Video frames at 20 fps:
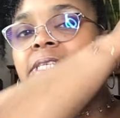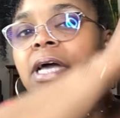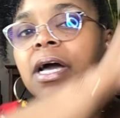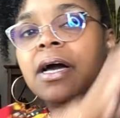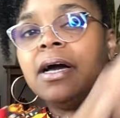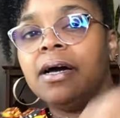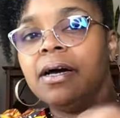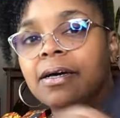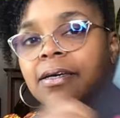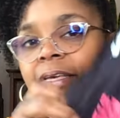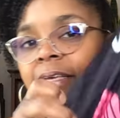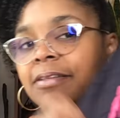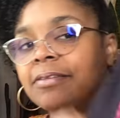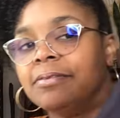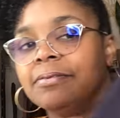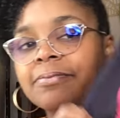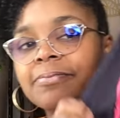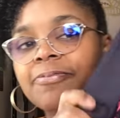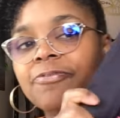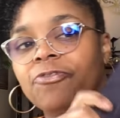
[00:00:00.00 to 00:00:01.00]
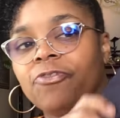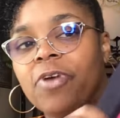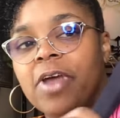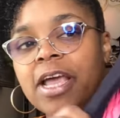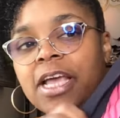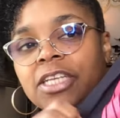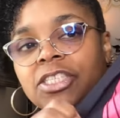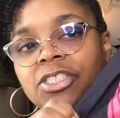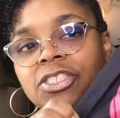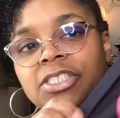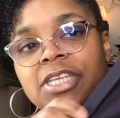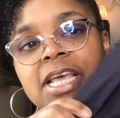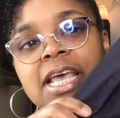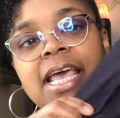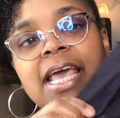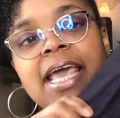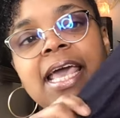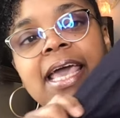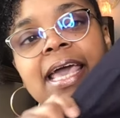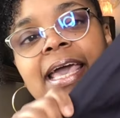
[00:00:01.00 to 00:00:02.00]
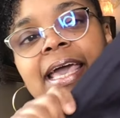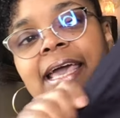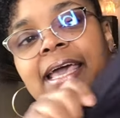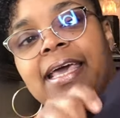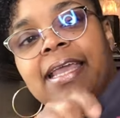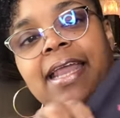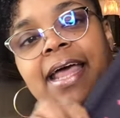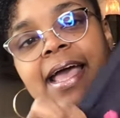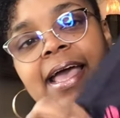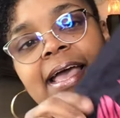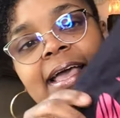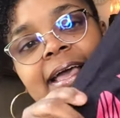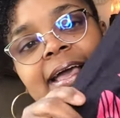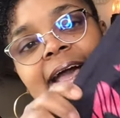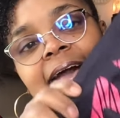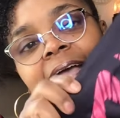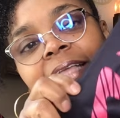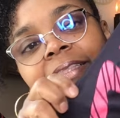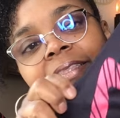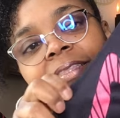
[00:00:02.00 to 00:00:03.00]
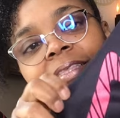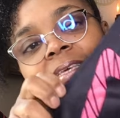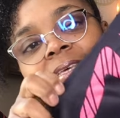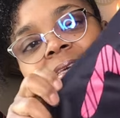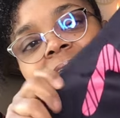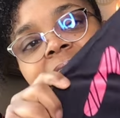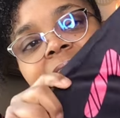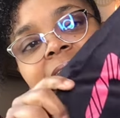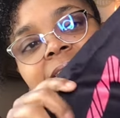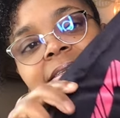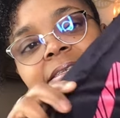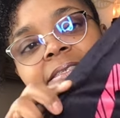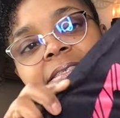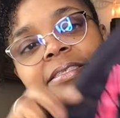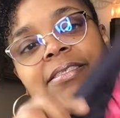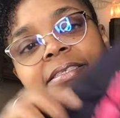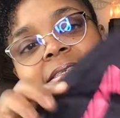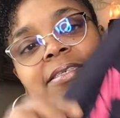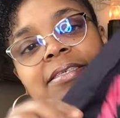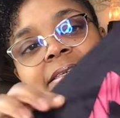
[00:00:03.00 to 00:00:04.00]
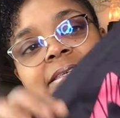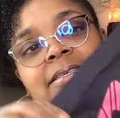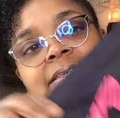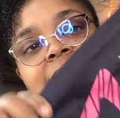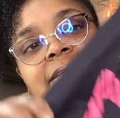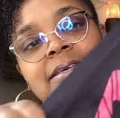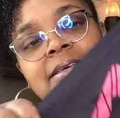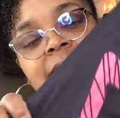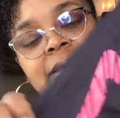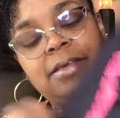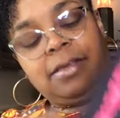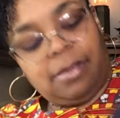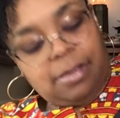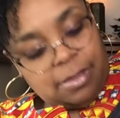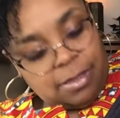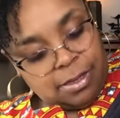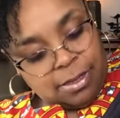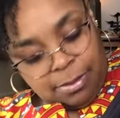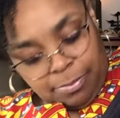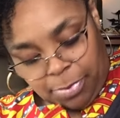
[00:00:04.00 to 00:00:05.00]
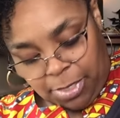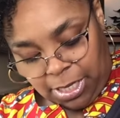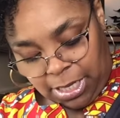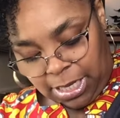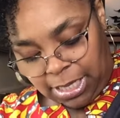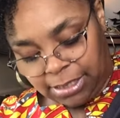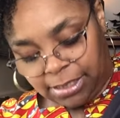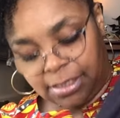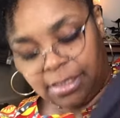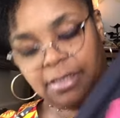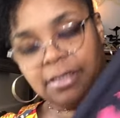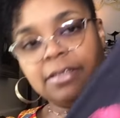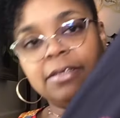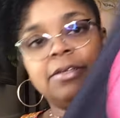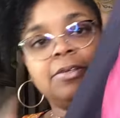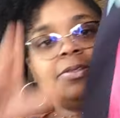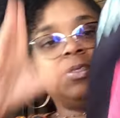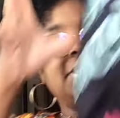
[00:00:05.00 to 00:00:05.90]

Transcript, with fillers: young and fresh. And I got these because of the little